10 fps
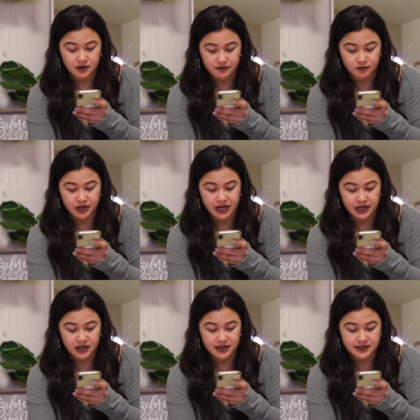of
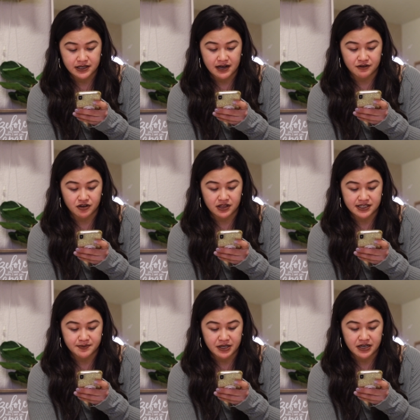regaining custody after
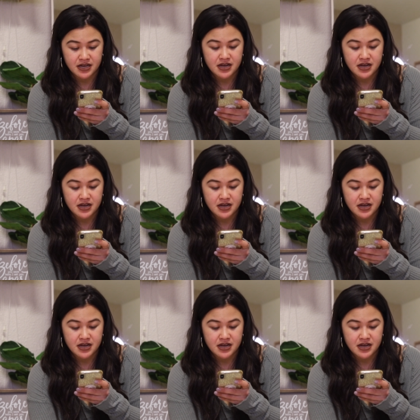enlistment.